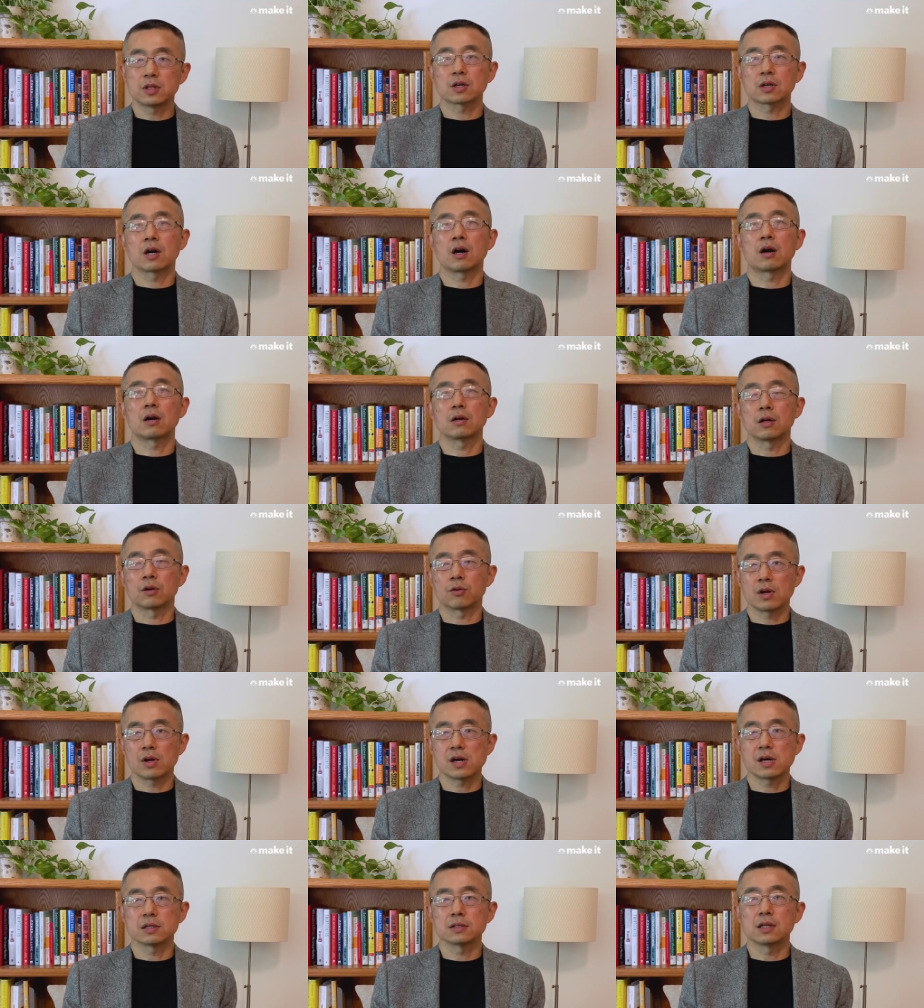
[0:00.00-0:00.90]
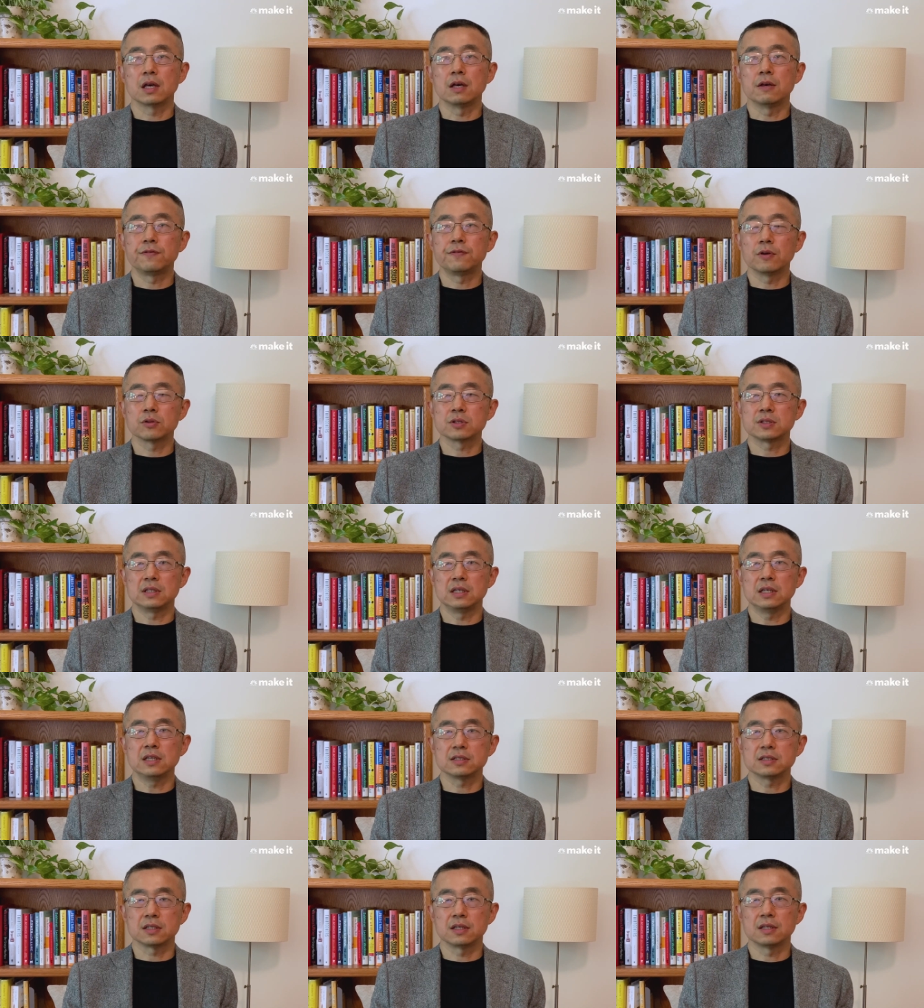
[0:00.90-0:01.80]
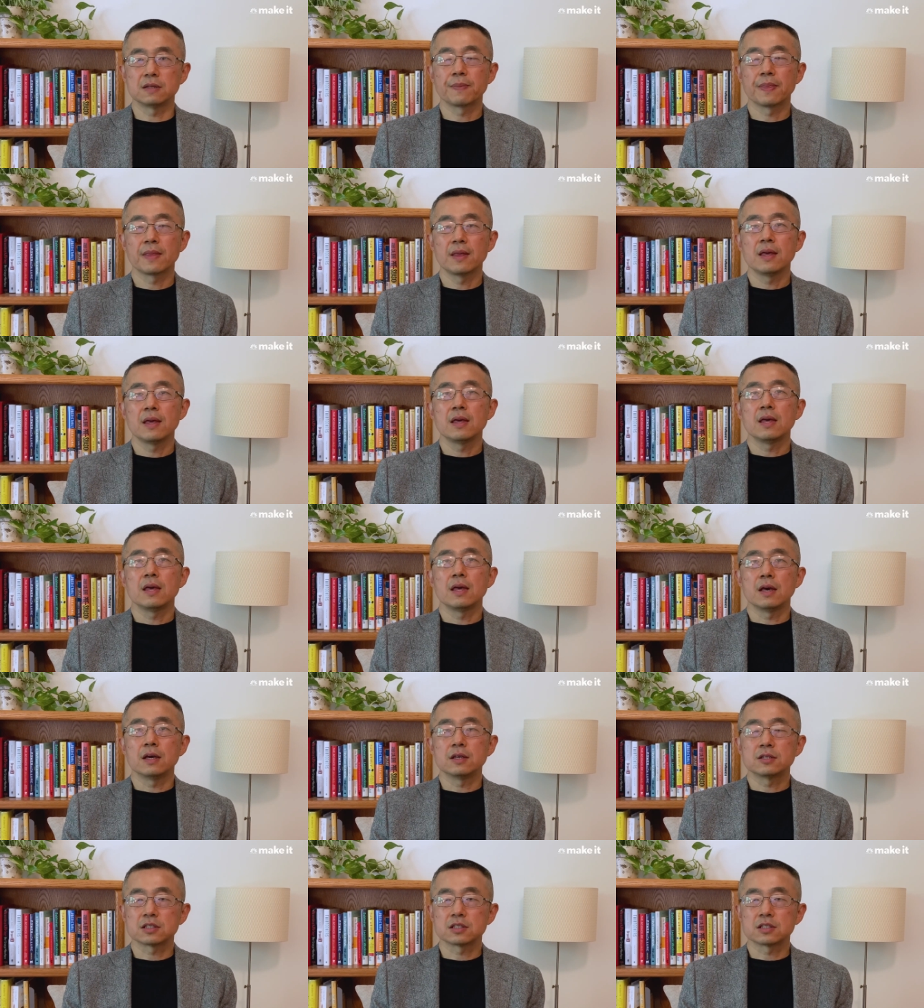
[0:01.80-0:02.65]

the cart around, it feels easy. It